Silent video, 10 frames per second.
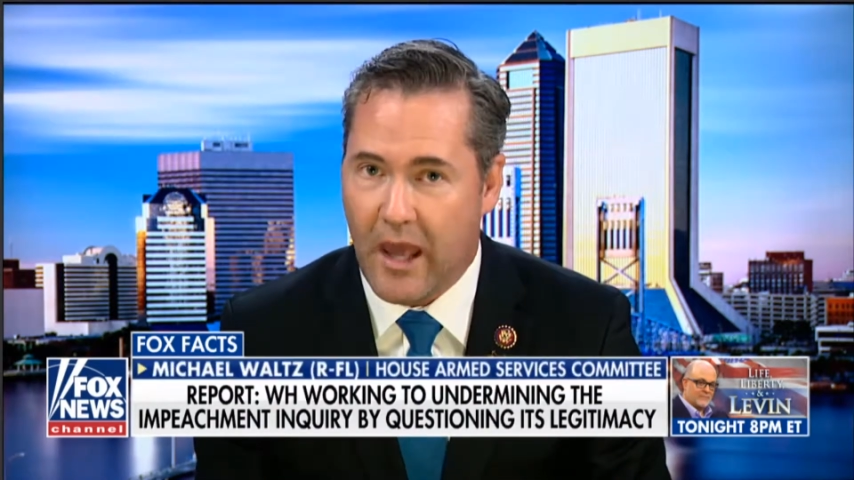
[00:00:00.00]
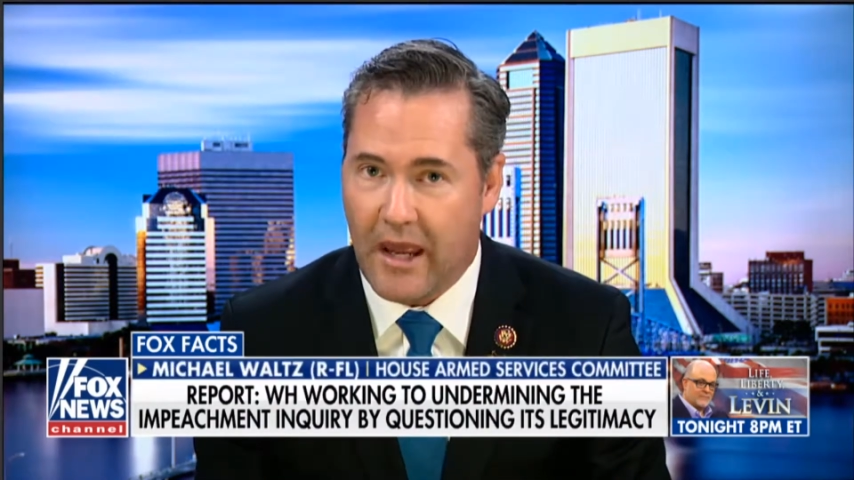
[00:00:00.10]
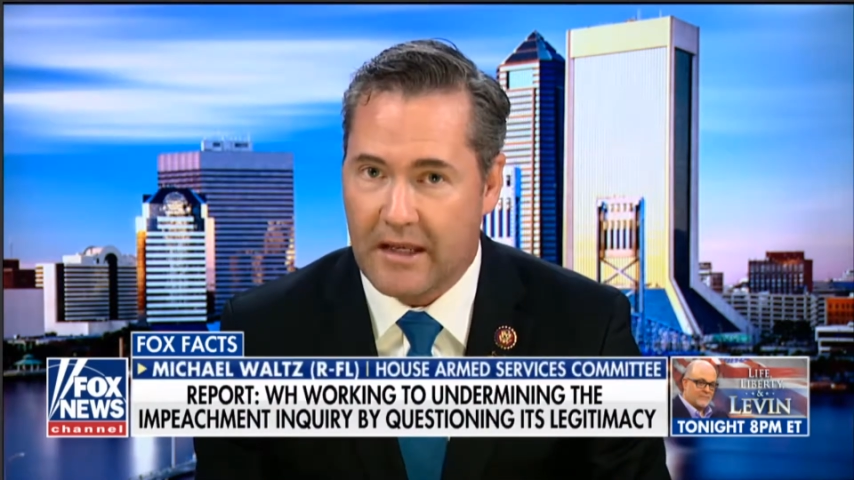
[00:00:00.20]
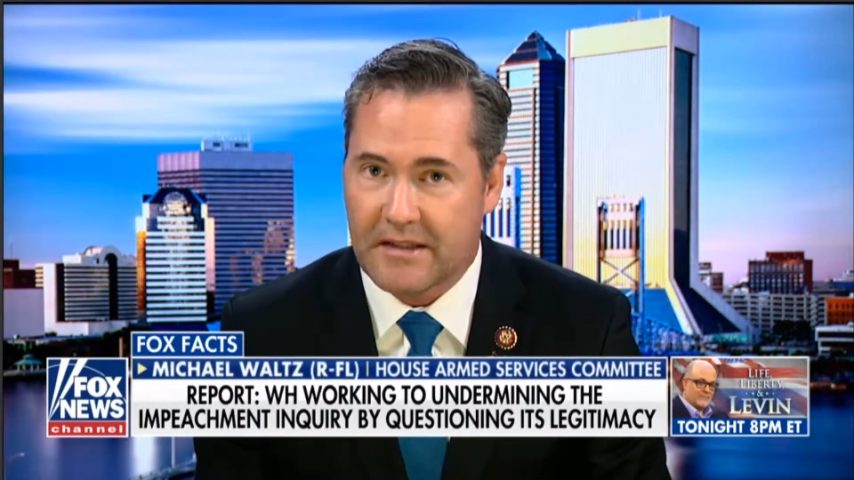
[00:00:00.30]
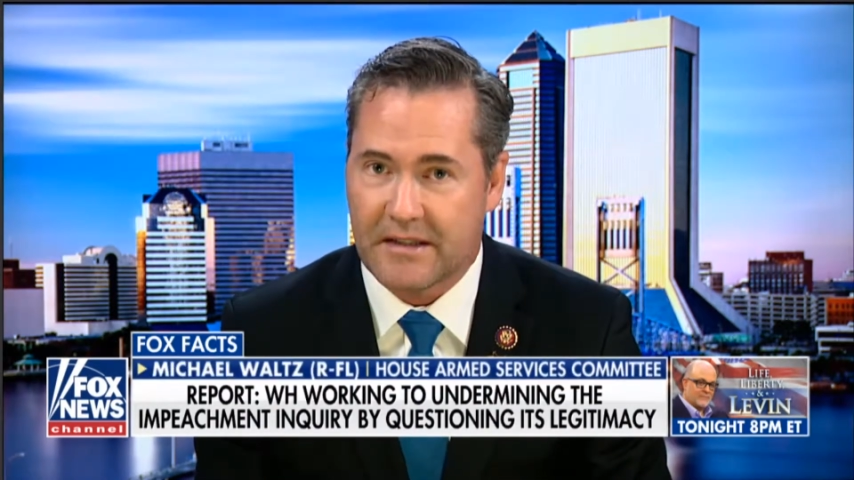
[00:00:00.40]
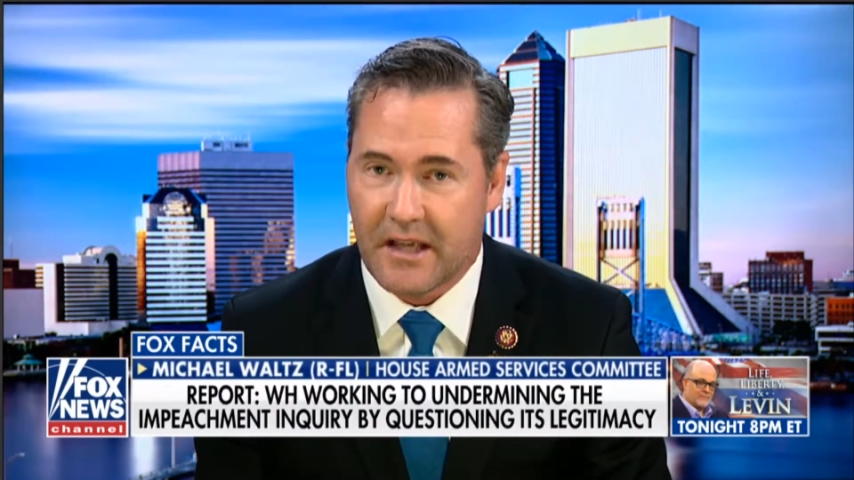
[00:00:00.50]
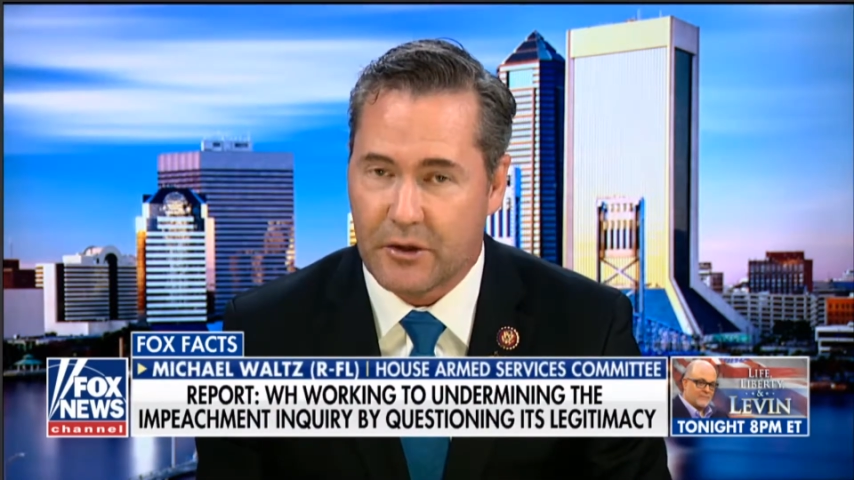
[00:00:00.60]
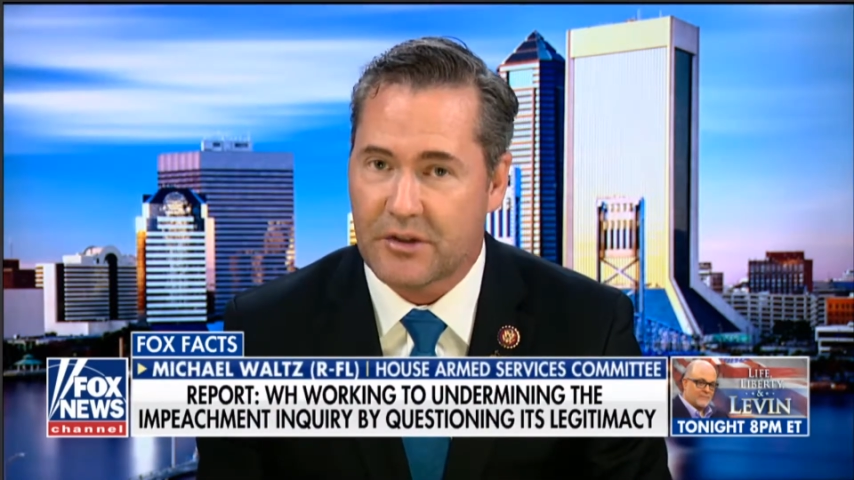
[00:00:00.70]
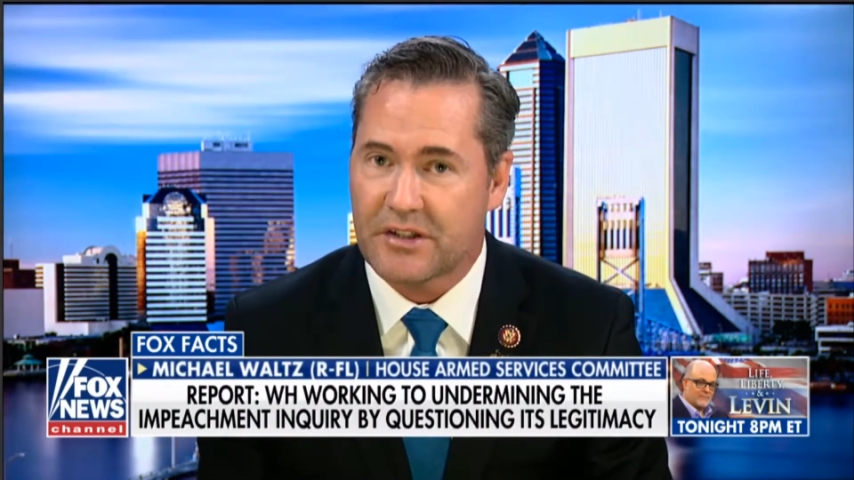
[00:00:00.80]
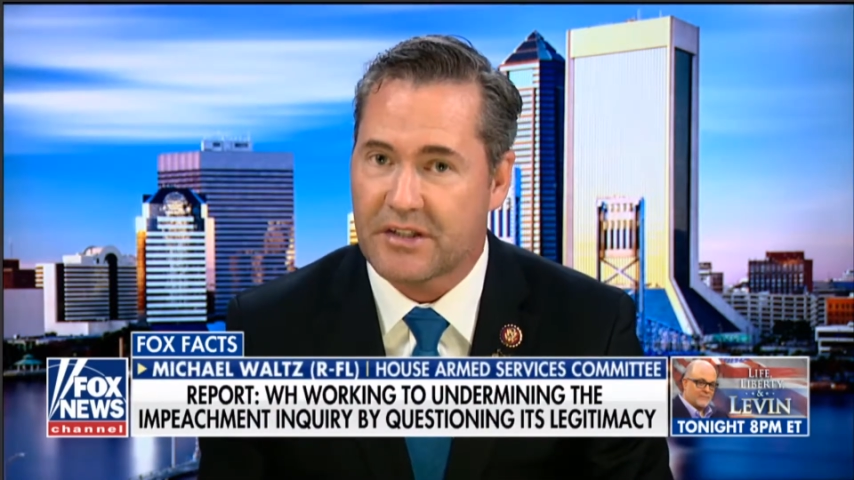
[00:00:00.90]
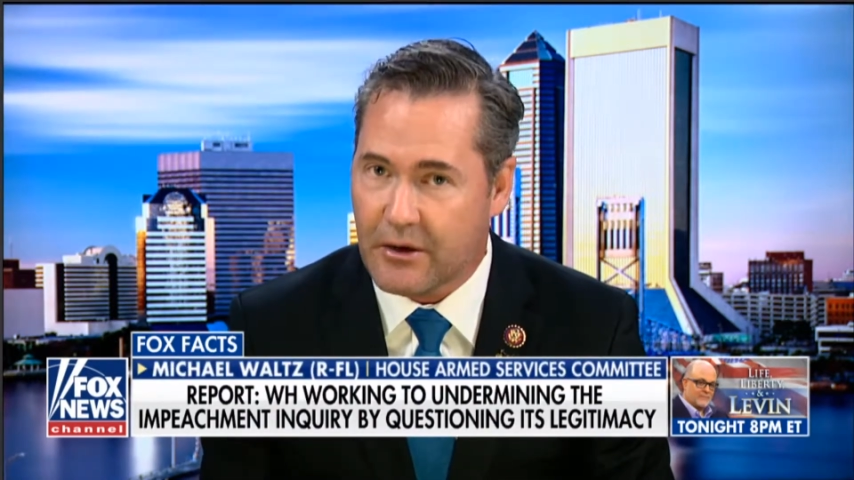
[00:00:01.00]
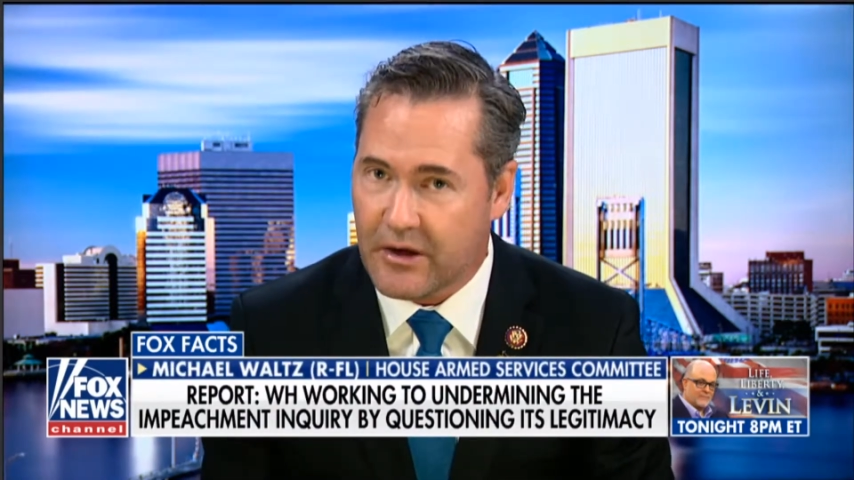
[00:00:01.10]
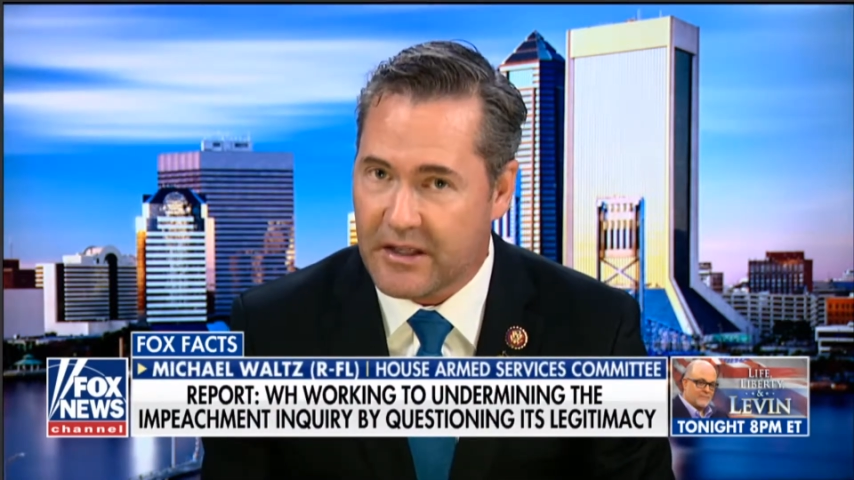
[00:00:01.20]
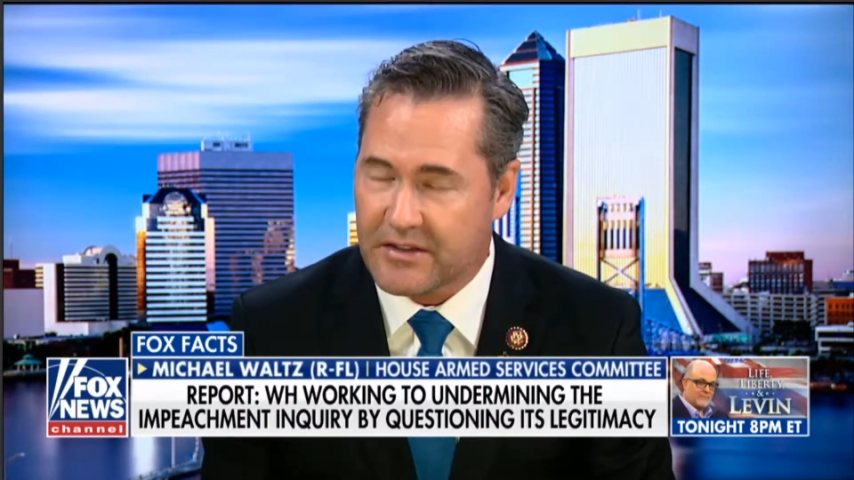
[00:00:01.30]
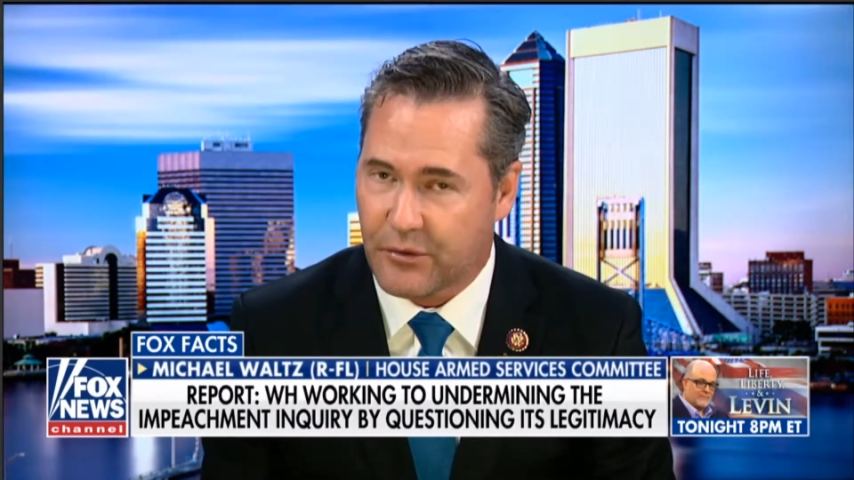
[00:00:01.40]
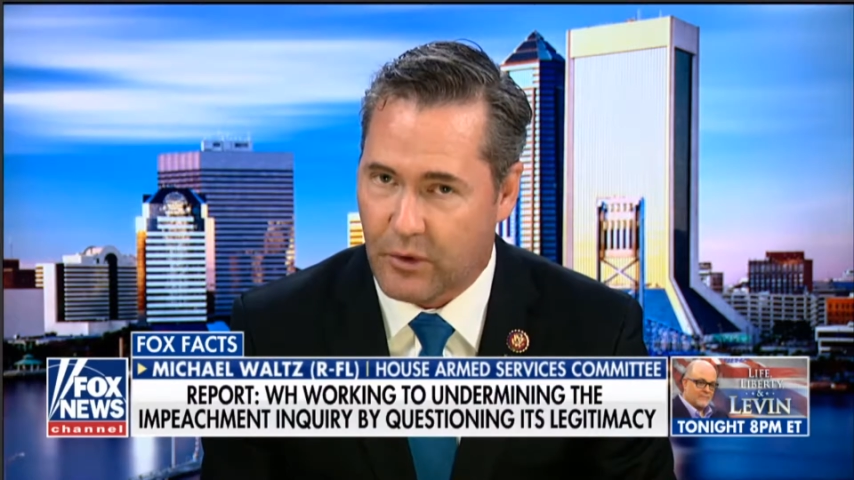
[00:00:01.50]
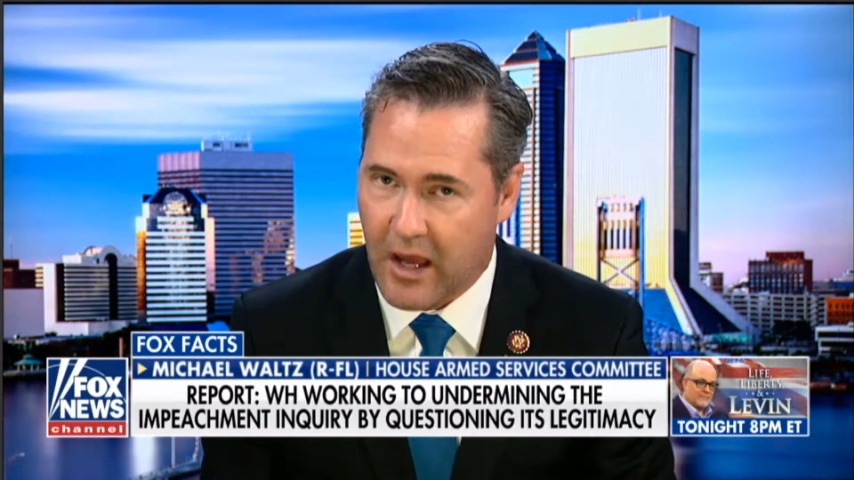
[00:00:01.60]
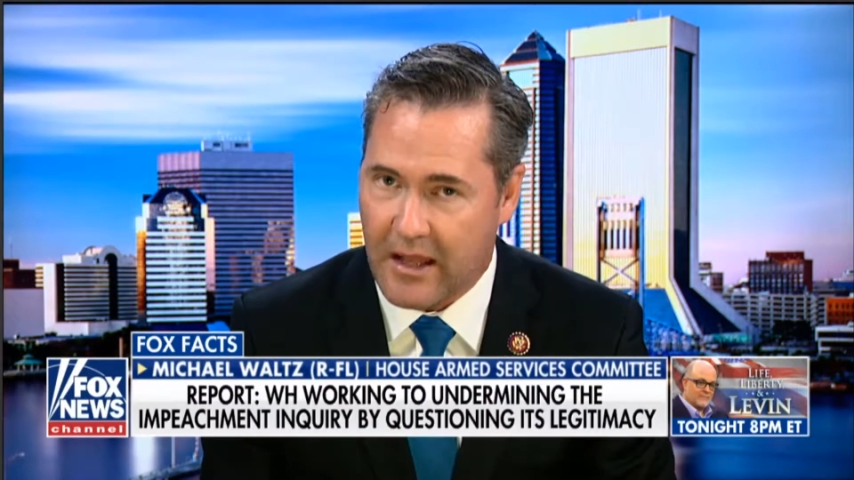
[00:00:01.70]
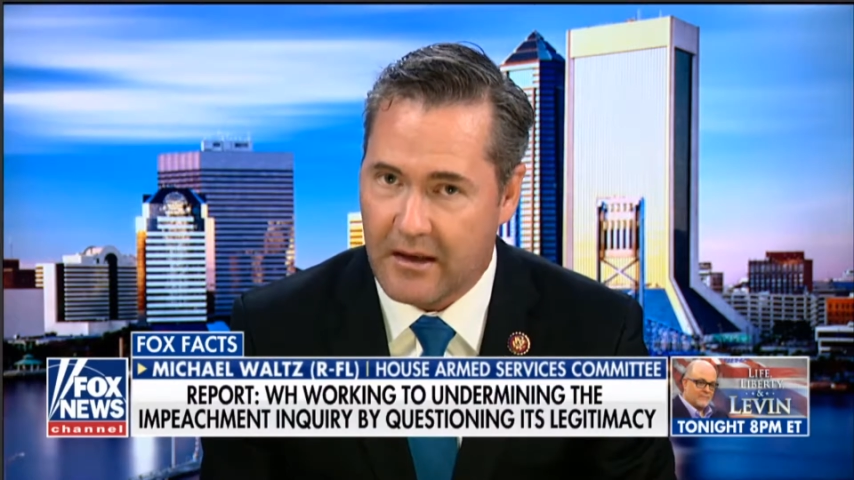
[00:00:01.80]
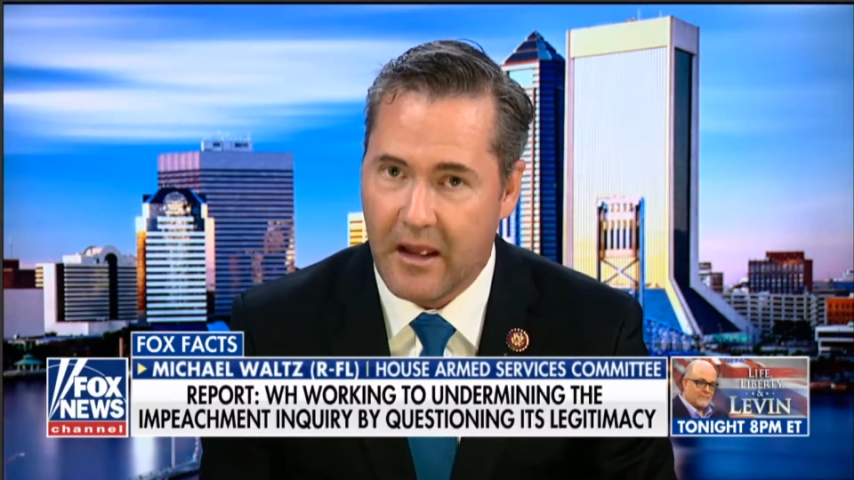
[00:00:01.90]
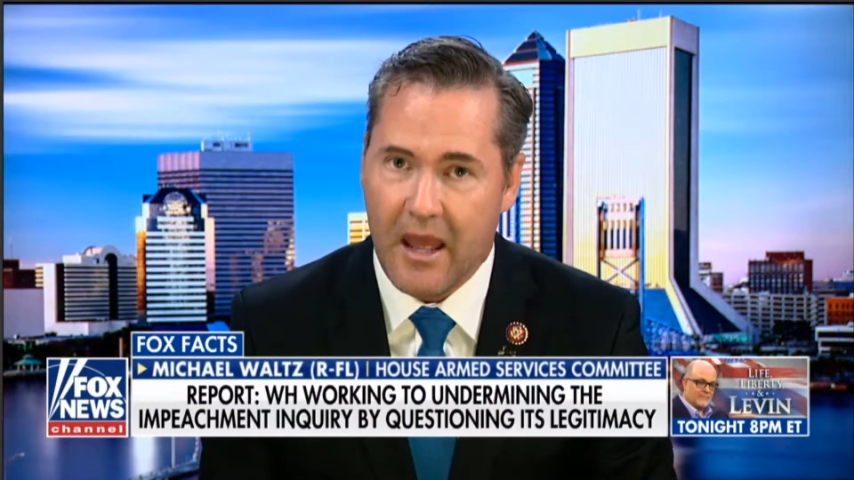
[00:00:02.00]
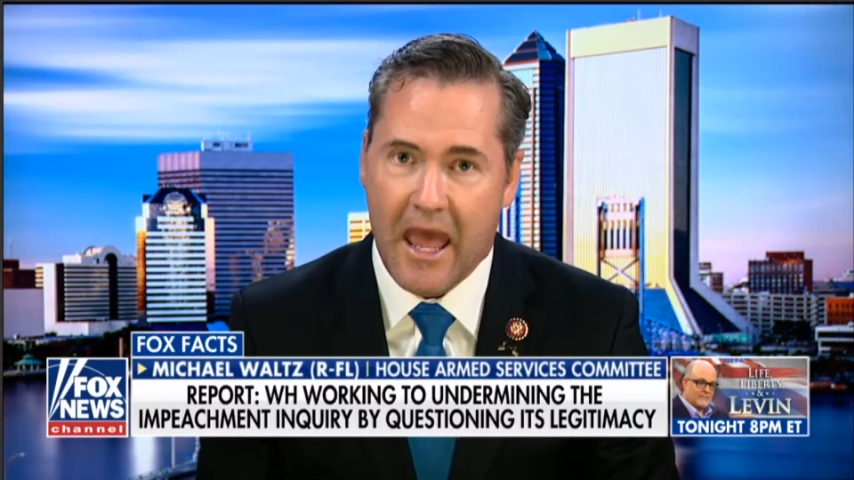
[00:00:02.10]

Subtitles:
ways is under serious threat.